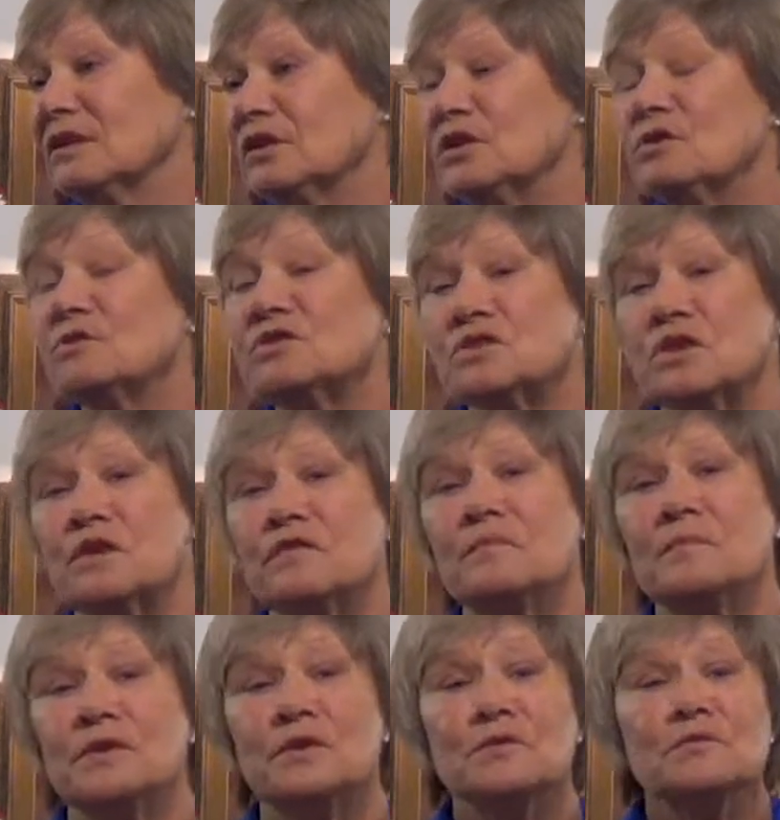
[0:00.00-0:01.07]
You
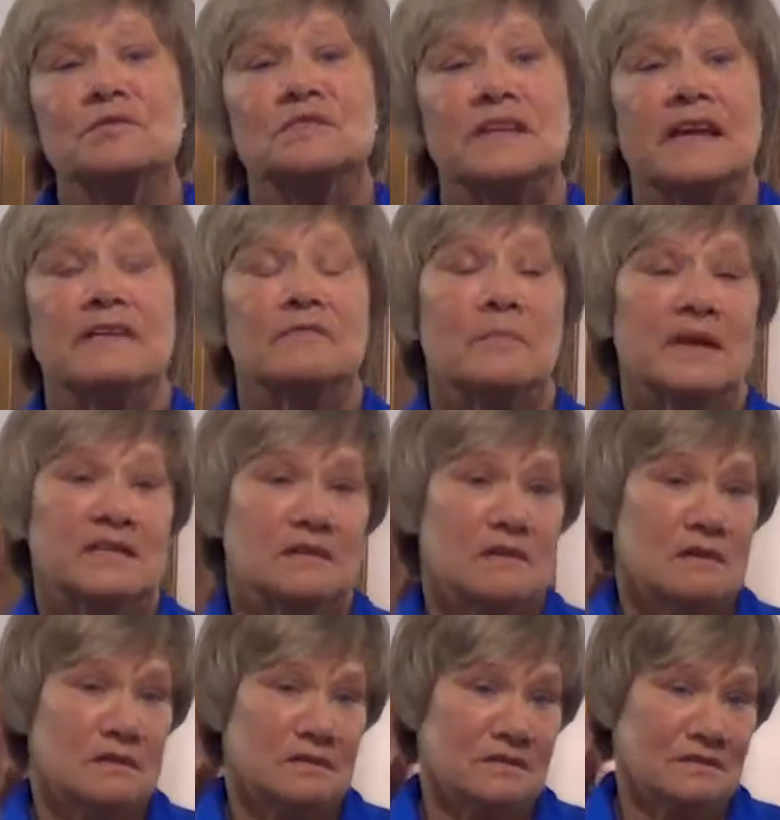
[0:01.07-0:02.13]
save my
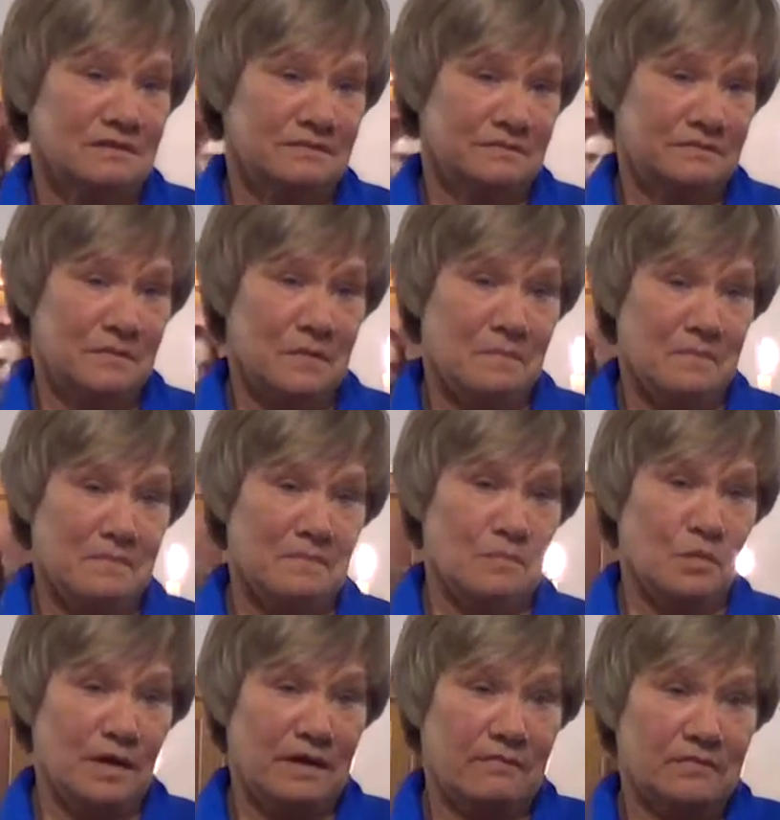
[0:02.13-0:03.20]
daughter from
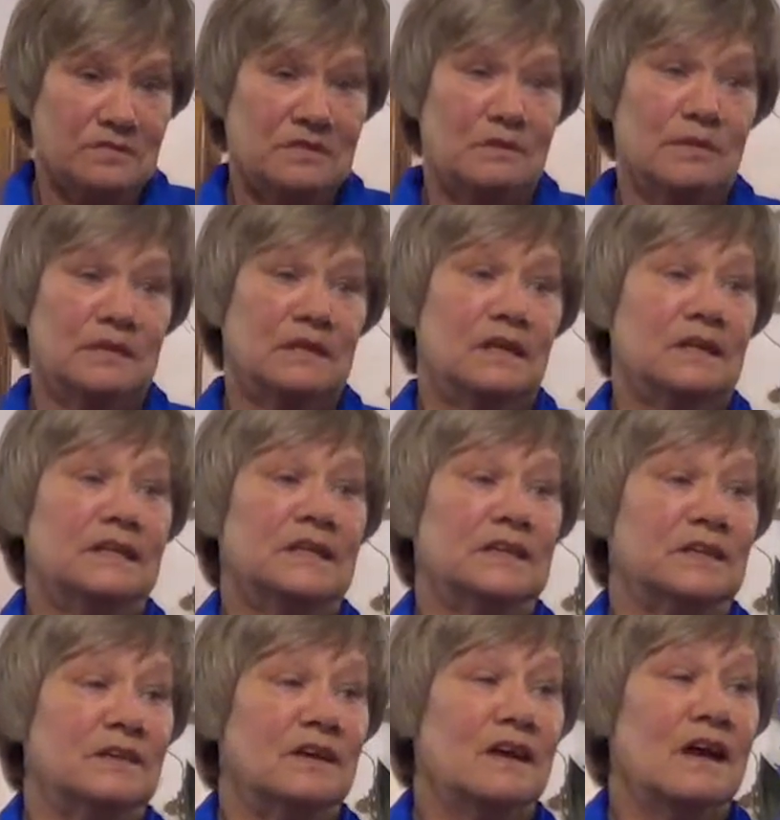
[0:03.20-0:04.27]
whatever's going on
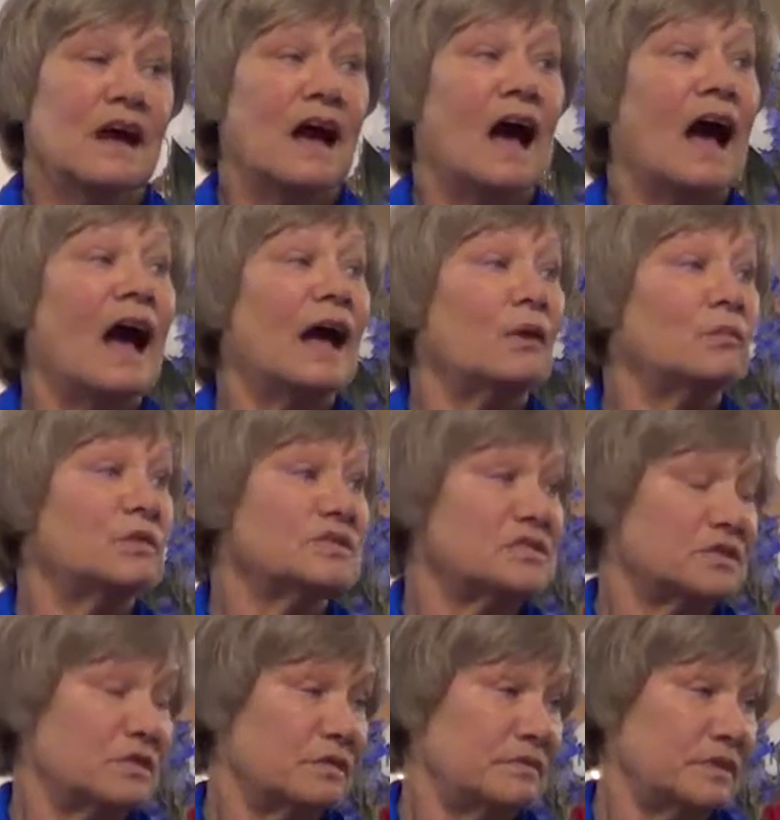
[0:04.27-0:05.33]
here. I will
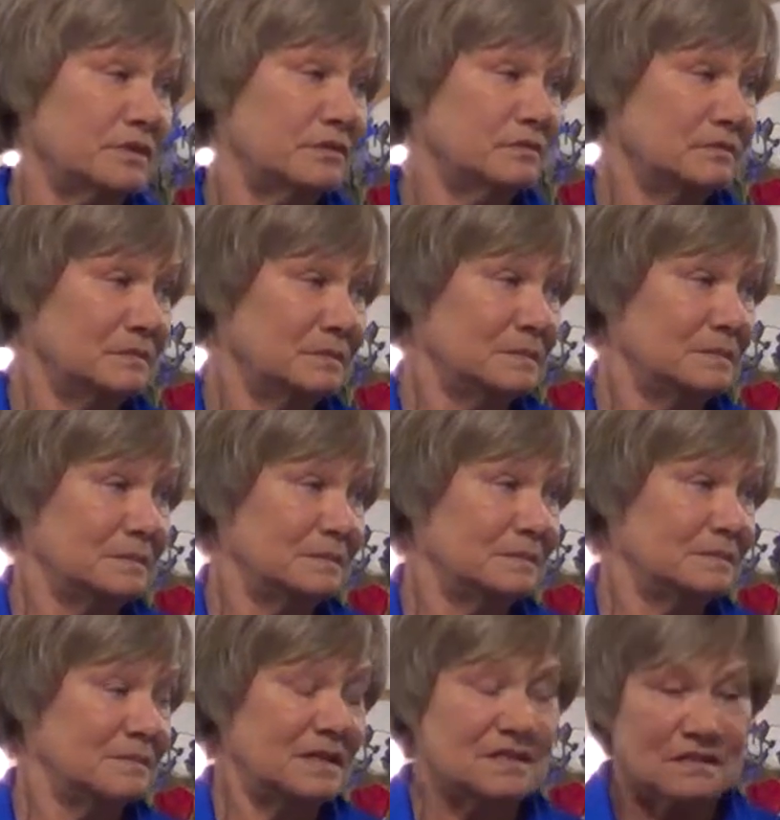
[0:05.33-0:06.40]
serve you."
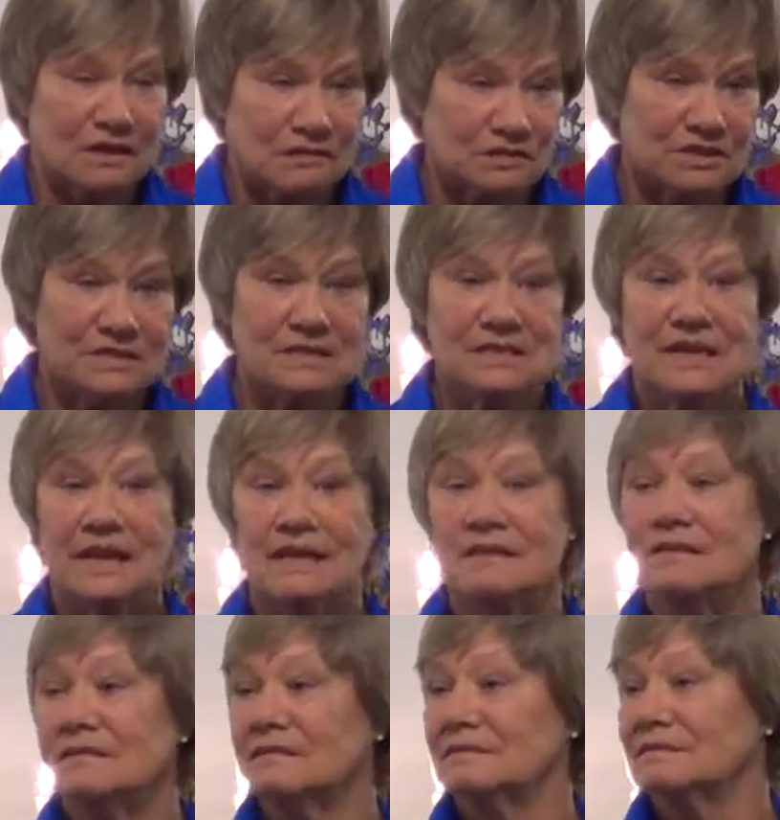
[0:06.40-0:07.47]
That's all she said
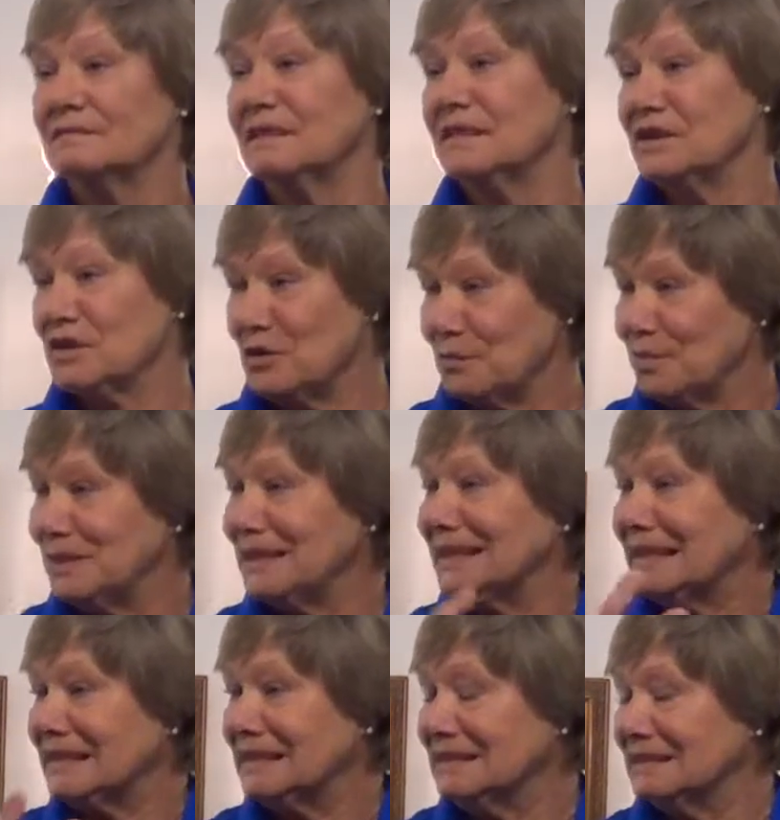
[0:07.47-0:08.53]
in her
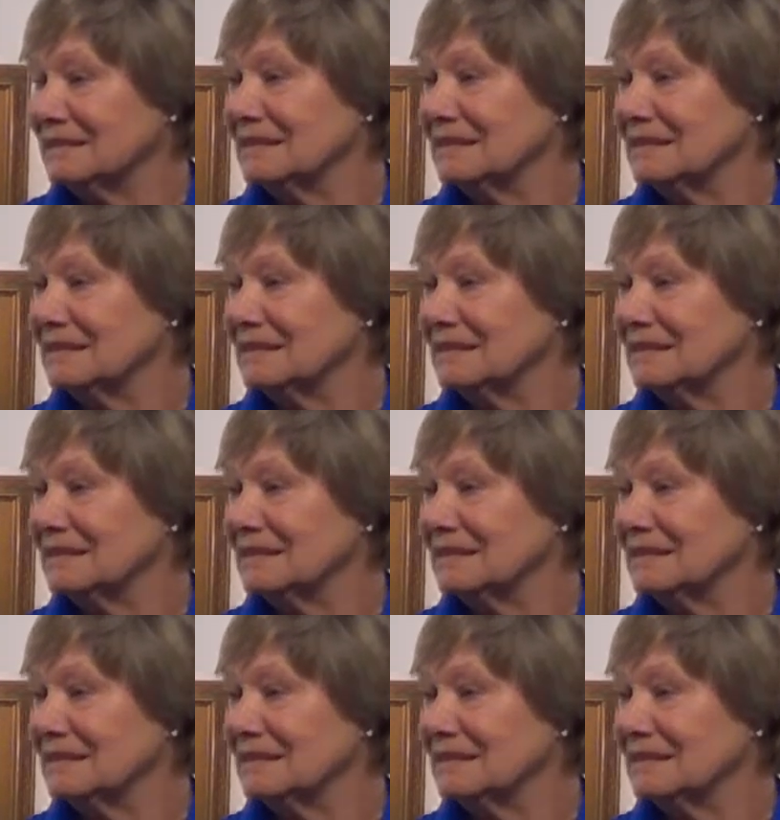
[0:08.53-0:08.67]
plea.